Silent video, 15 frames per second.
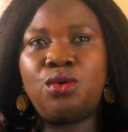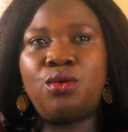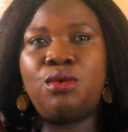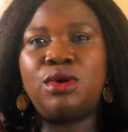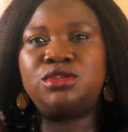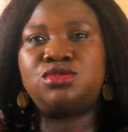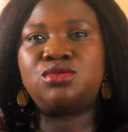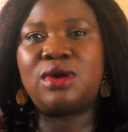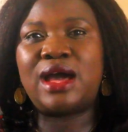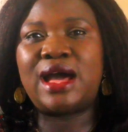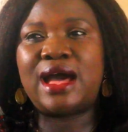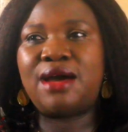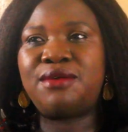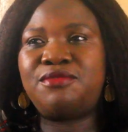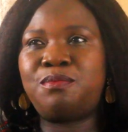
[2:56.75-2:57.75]
who want to
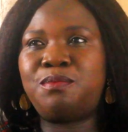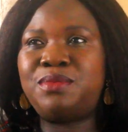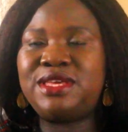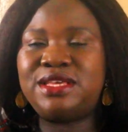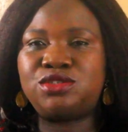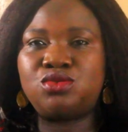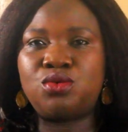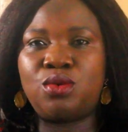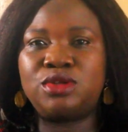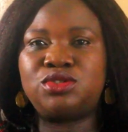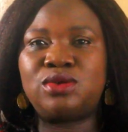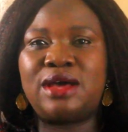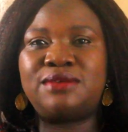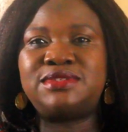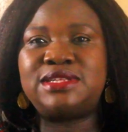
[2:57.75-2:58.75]
have peace, who
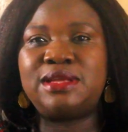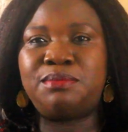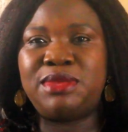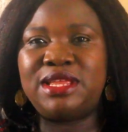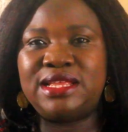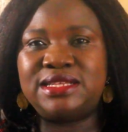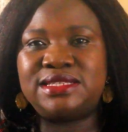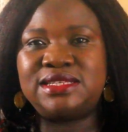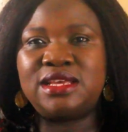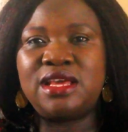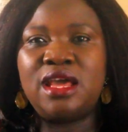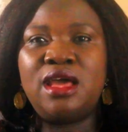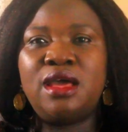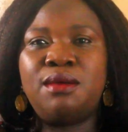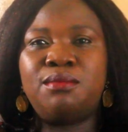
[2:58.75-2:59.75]
want to have
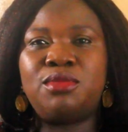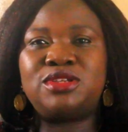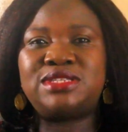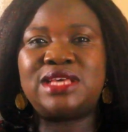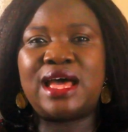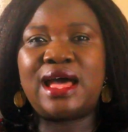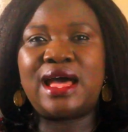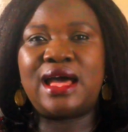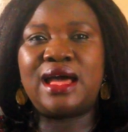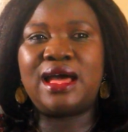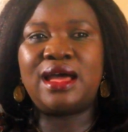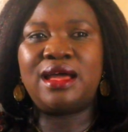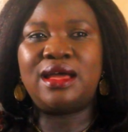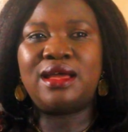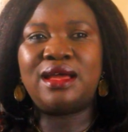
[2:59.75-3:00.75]
stability, but
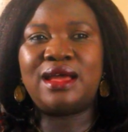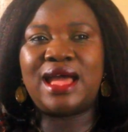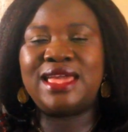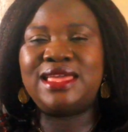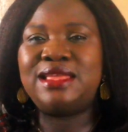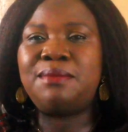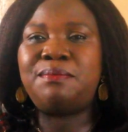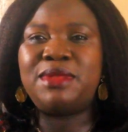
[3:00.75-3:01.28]
are in a